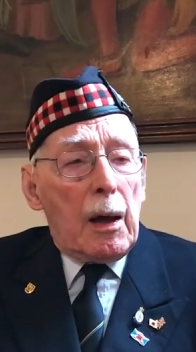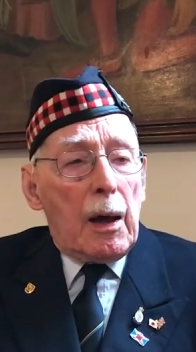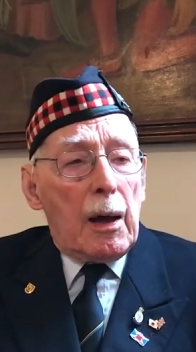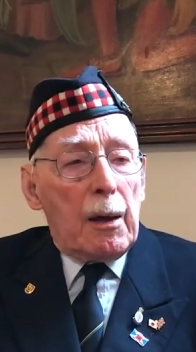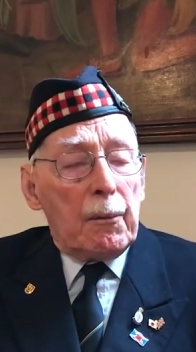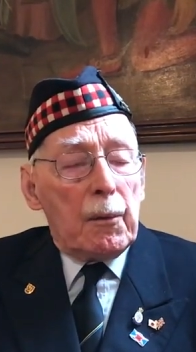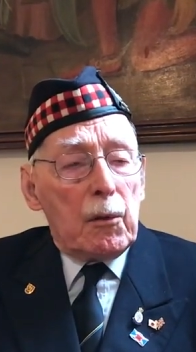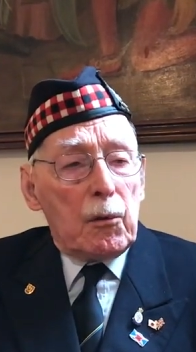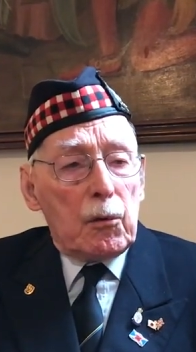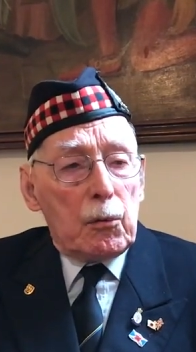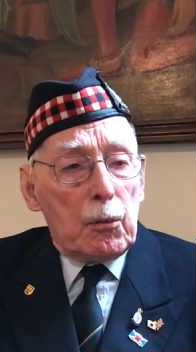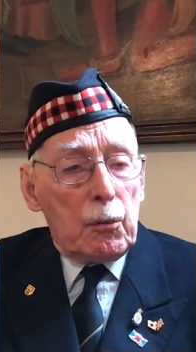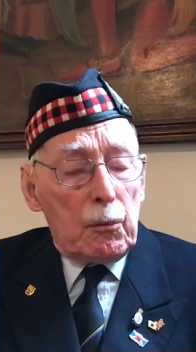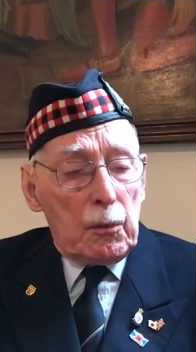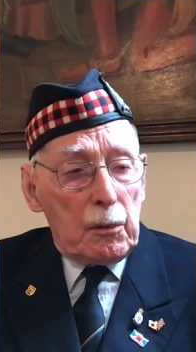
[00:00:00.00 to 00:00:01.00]
And
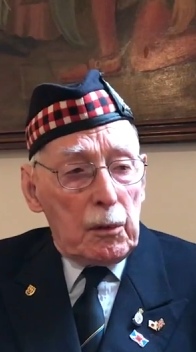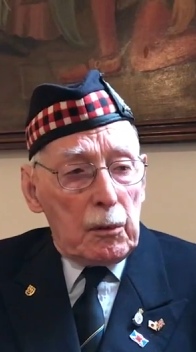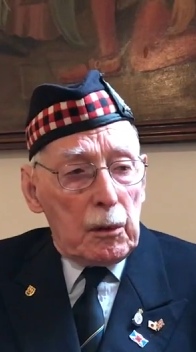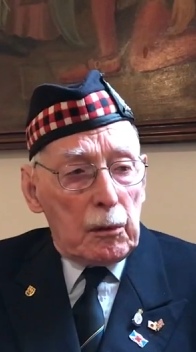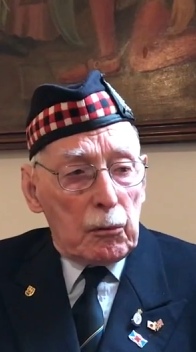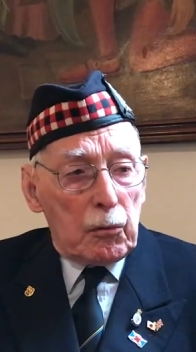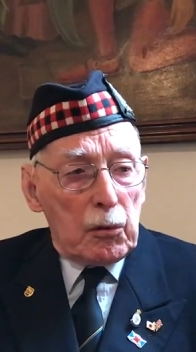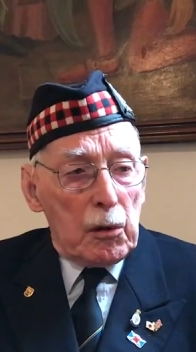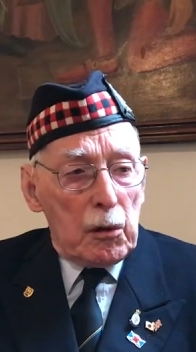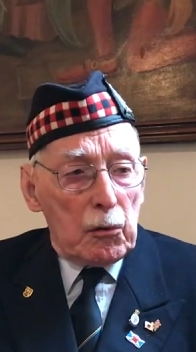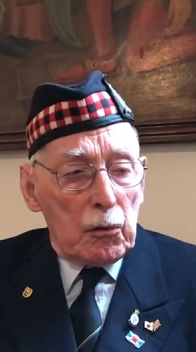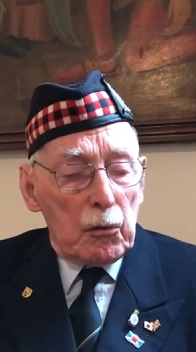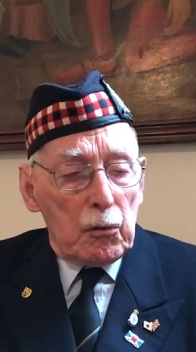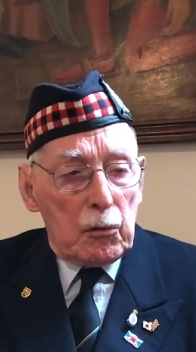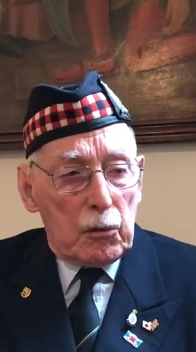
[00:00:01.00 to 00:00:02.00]
this little
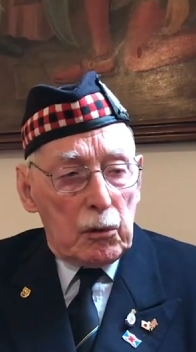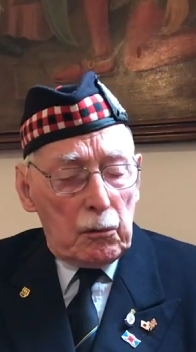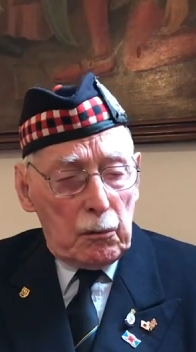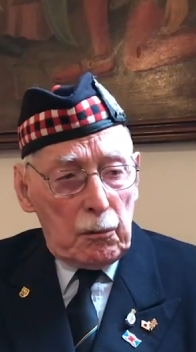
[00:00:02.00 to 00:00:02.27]
sergeant